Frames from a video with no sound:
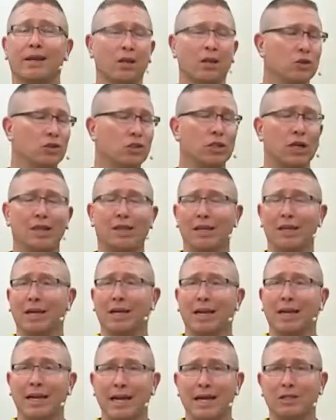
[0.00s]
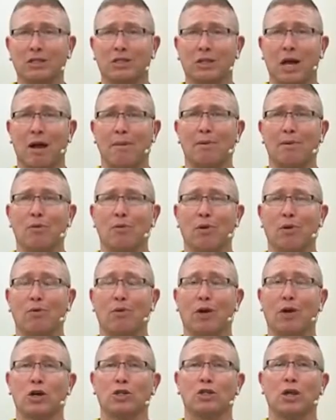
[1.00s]
Now, there's nothing against hobby
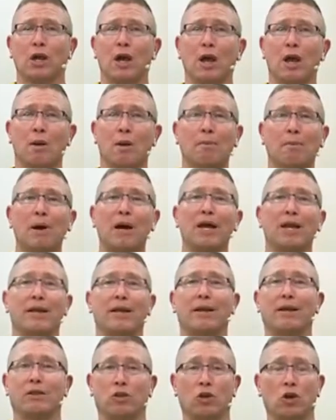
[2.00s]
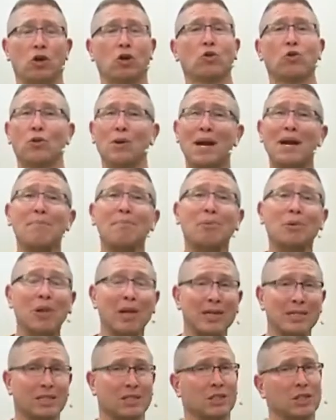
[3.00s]
woodworkers, but there are great
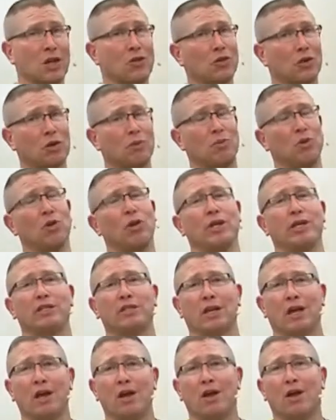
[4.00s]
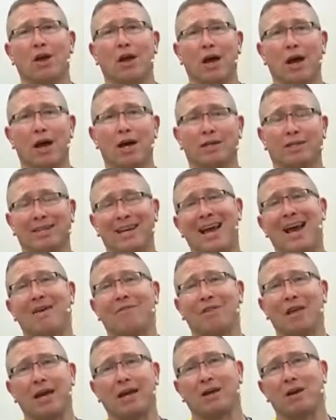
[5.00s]
places, other communities to
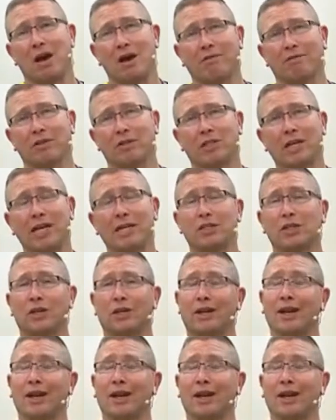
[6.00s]
have that conversation.